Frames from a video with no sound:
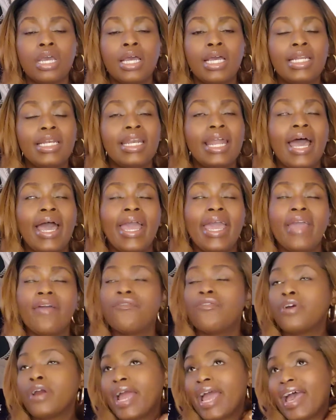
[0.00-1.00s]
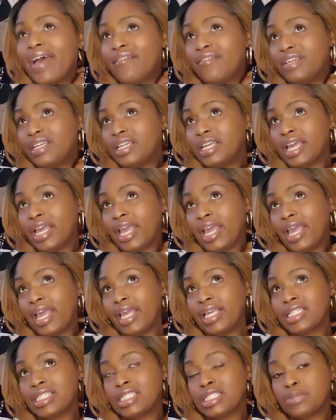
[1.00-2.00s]
not ever having
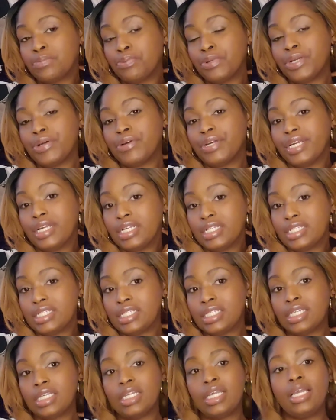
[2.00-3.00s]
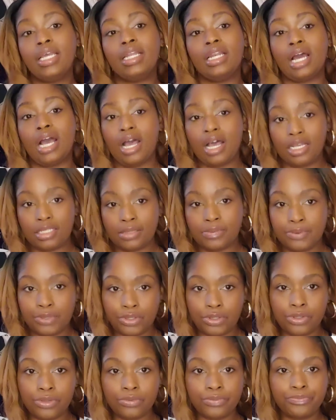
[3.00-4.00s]
experienced it in a
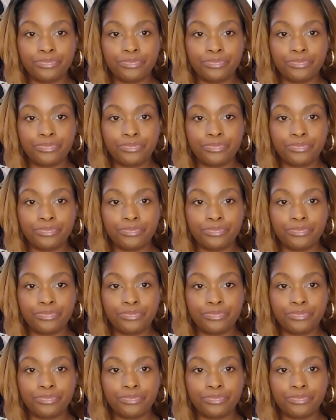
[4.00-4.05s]
hospital.